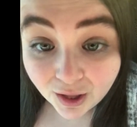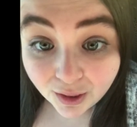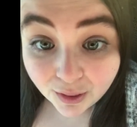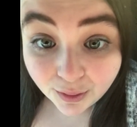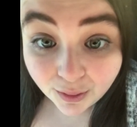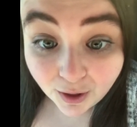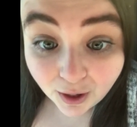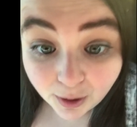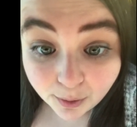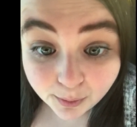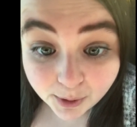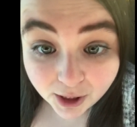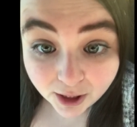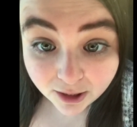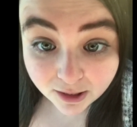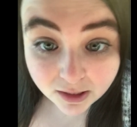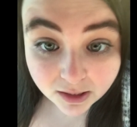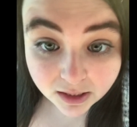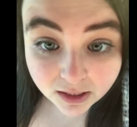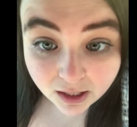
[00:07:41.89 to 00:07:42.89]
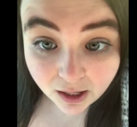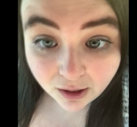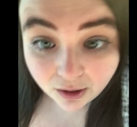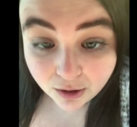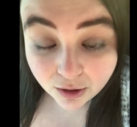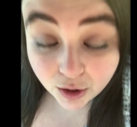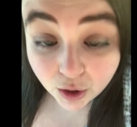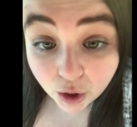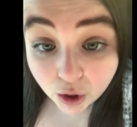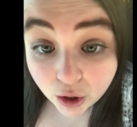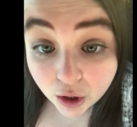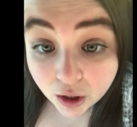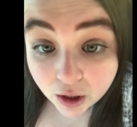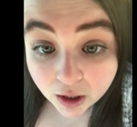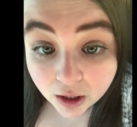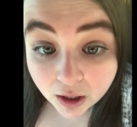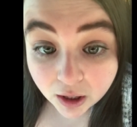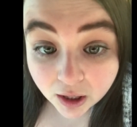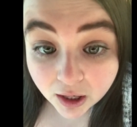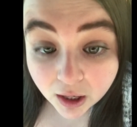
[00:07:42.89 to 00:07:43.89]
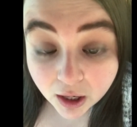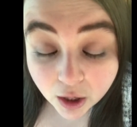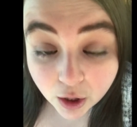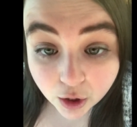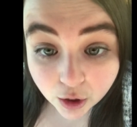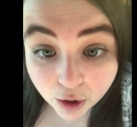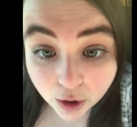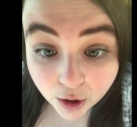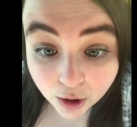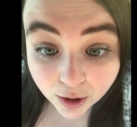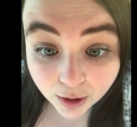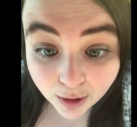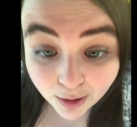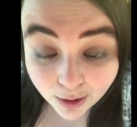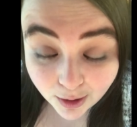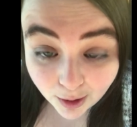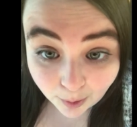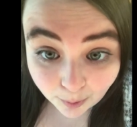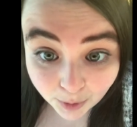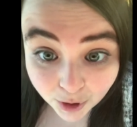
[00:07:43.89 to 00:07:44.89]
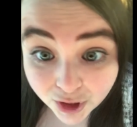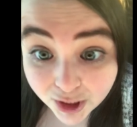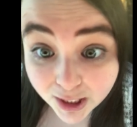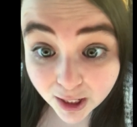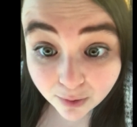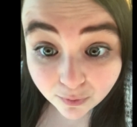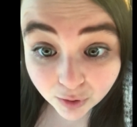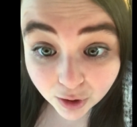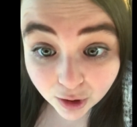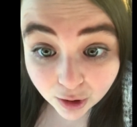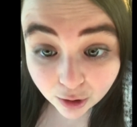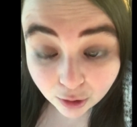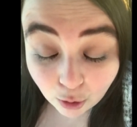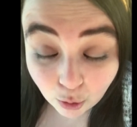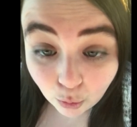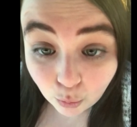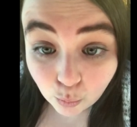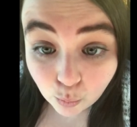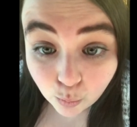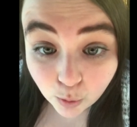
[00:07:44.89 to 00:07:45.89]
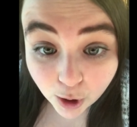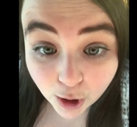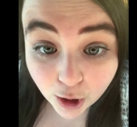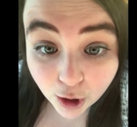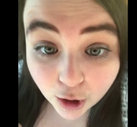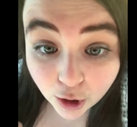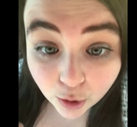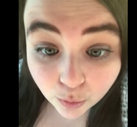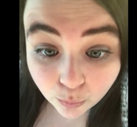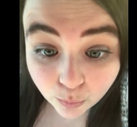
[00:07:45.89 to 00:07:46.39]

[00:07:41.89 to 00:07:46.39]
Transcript: That being said, number seven, work